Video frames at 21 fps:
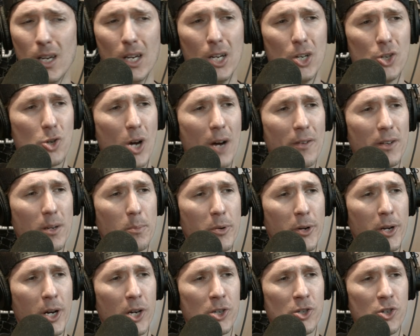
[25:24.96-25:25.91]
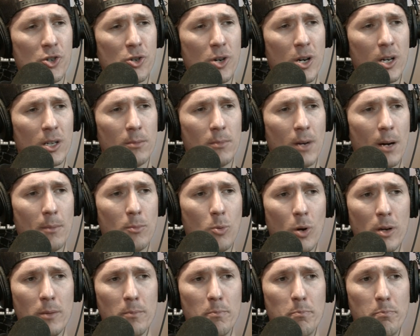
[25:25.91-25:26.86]
driving a production truck, and my
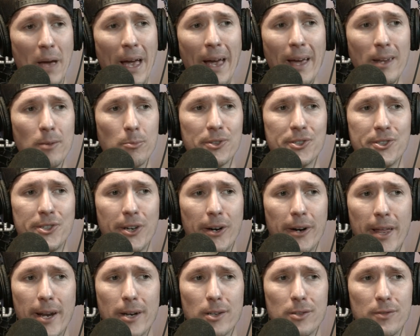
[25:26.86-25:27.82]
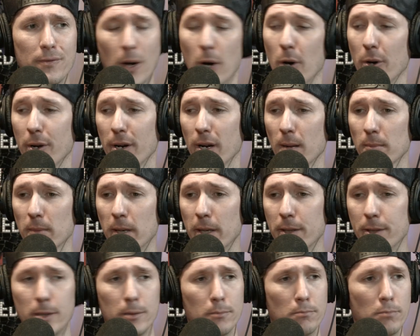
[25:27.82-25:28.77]
boy Ben was staring at his phone, and I'm like,
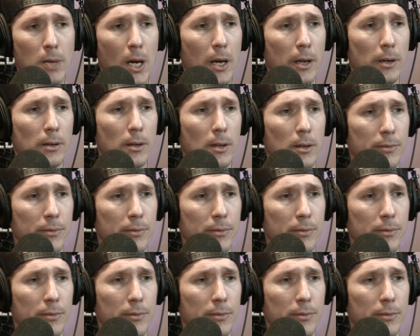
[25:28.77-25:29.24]
dude, Ben,